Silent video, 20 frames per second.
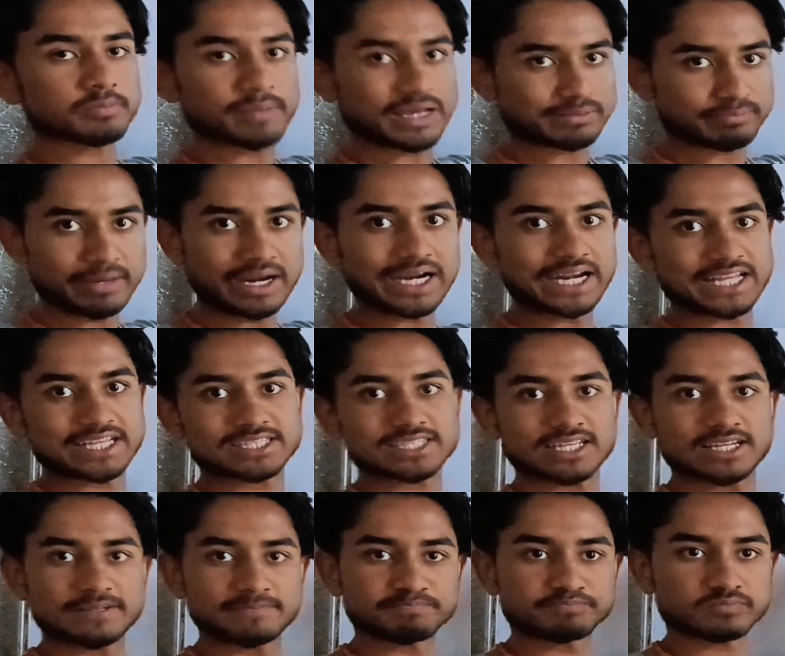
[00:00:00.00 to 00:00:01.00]
mathematics
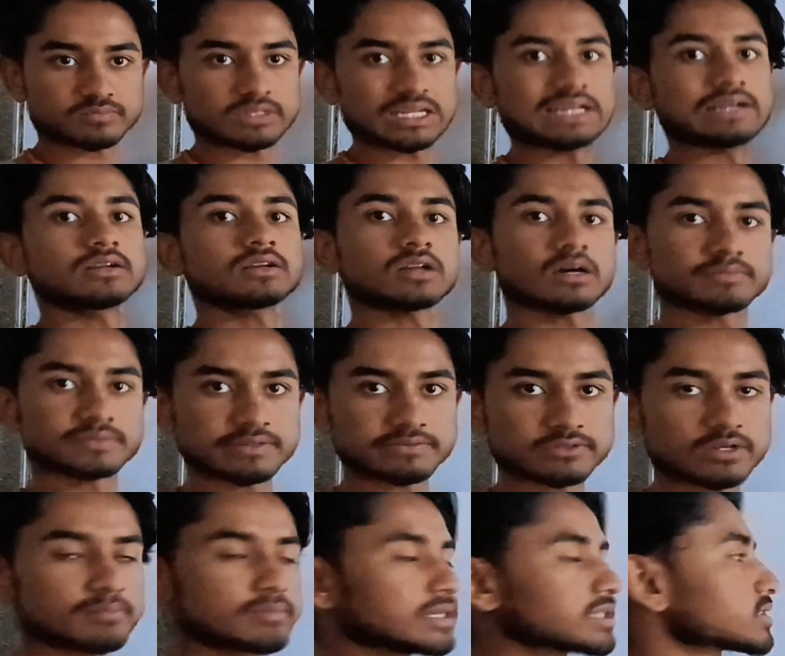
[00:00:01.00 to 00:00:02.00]
in terms of
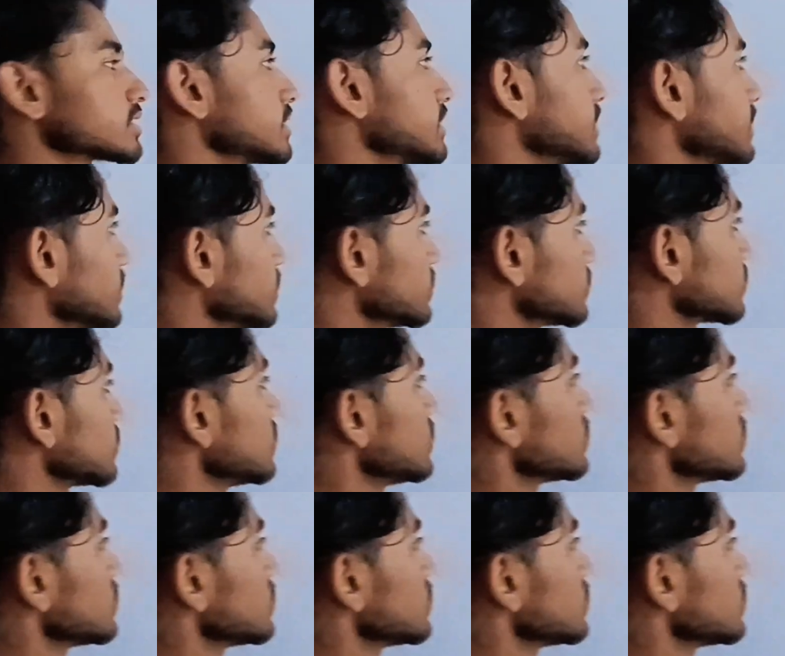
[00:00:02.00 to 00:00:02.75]
summation is